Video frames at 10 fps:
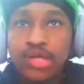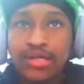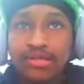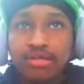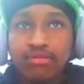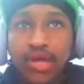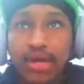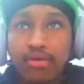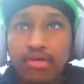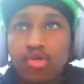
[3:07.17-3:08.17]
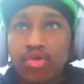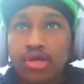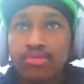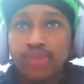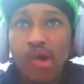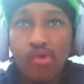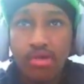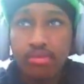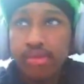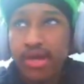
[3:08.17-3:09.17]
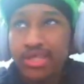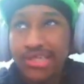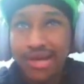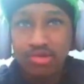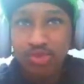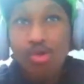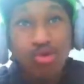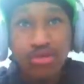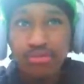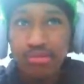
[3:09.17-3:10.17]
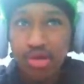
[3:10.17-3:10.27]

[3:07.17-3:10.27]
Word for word: locked in right now, nigga. You keep spoken to me, man. Stop spoken to me, bro.